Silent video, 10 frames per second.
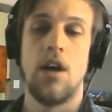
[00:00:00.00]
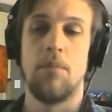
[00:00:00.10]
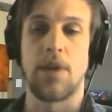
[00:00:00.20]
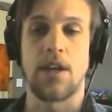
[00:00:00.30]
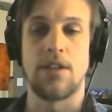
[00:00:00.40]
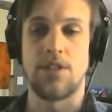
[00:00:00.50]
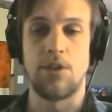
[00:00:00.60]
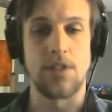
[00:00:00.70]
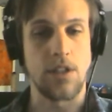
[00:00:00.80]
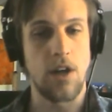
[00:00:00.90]
because
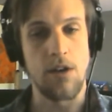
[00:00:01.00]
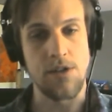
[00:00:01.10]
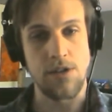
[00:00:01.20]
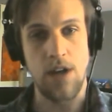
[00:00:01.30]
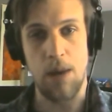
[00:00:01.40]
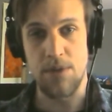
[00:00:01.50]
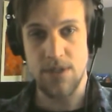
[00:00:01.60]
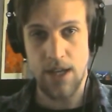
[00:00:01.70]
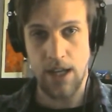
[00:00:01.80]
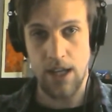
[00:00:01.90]
you as a coach are not
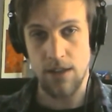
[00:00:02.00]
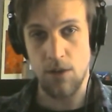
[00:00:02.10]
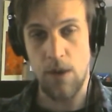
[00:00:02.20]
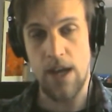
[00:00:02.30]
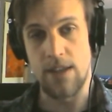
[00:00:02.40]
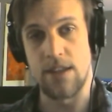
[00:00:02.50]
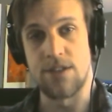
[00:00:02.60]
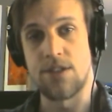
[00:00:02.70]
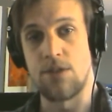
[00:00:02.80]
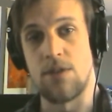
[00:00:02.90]
presenting it in the way that
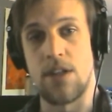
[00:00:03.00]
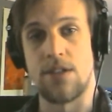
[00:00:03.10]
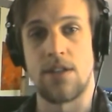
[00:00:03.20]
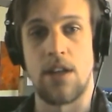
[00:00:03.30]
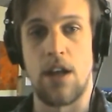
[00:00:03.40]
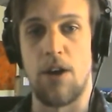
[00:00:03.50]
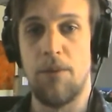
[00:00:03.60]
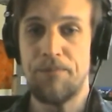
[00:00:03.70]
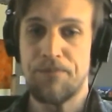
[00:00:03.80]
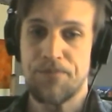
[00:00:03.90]
the student needs to know.